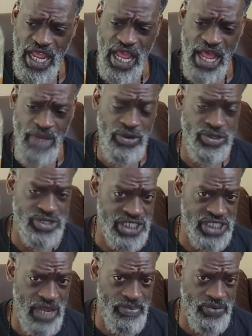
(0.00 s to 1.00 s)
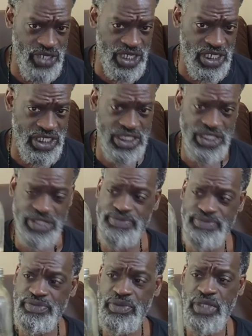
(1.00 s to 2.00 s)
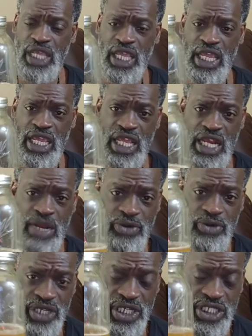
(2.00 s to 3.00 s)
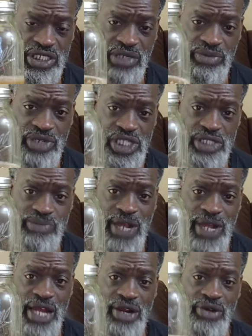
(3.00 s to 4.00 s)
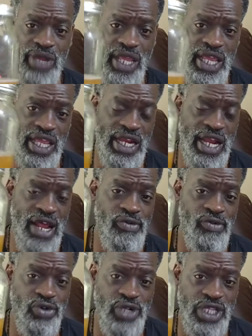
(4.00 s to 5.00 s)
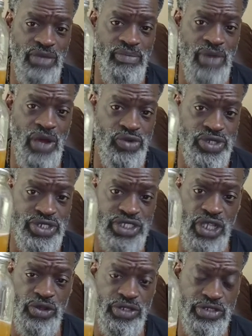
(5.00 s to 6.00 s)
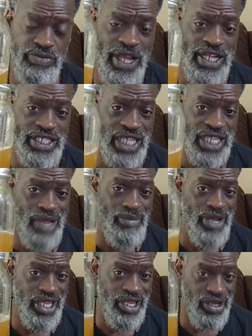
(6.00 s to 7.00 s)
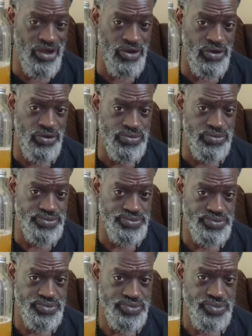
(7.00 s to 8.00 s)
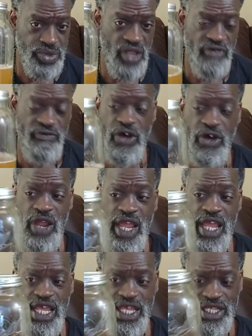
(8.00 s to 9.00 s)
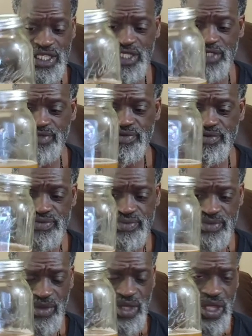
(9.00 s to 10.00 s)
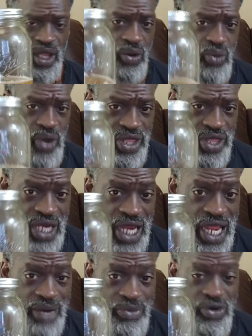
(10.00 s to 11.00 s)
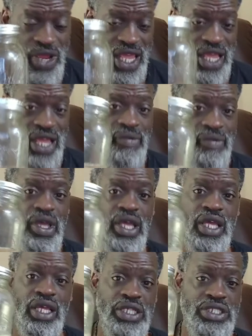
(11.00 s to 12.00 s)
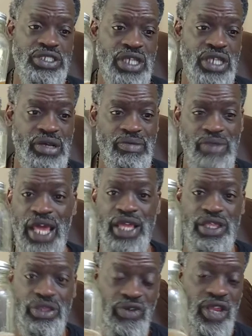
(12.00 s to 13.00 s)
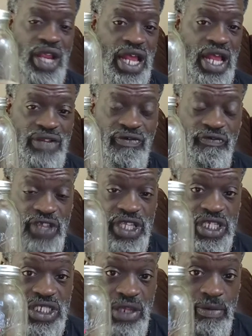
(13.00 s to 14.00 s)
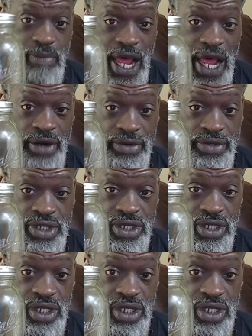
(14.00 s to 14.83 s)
I'm going to sample this, and I'm going to leave some in this bottle, and I will get my results by the time I get home, as far as whether or not I'm going to have some like $3.50 bottles,